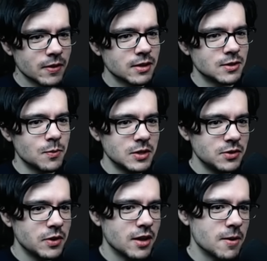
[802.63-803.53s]
So once
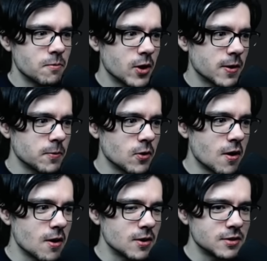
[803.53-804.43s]
you get Unbreakable
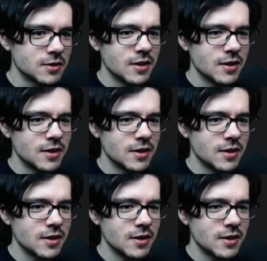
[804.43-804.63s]
Heart